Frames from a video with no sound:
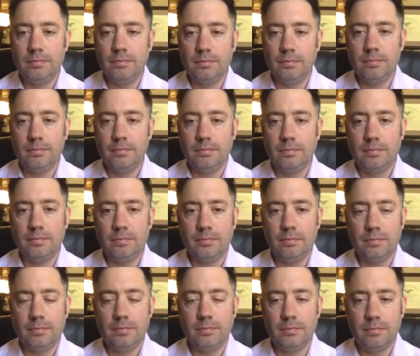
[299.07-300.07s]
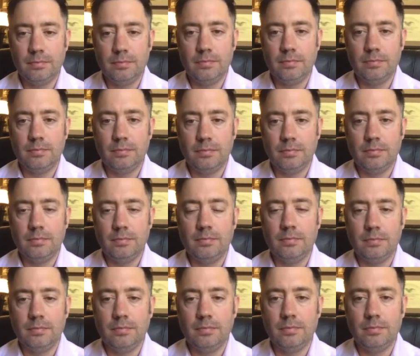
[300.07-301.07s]

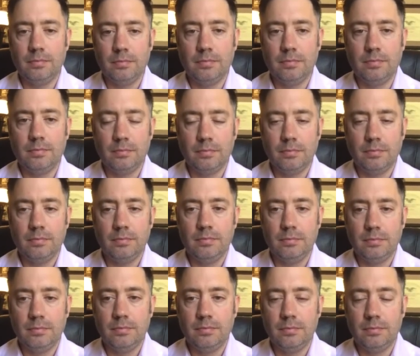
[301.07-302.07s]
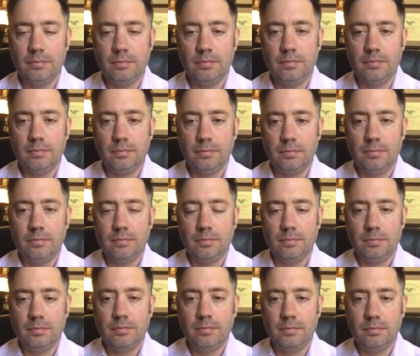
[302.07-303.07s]

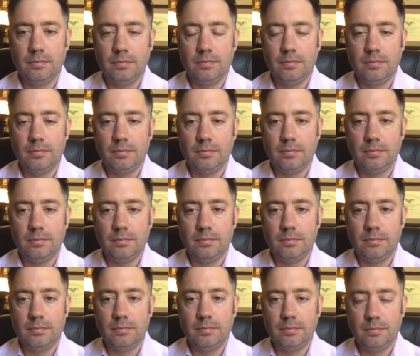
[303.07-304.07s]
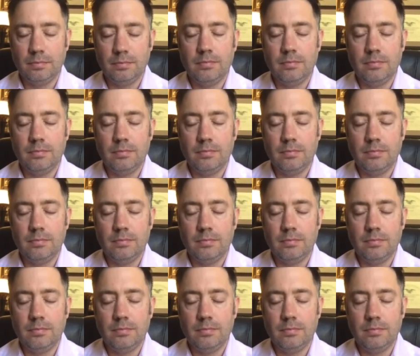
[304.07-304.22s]
(silent)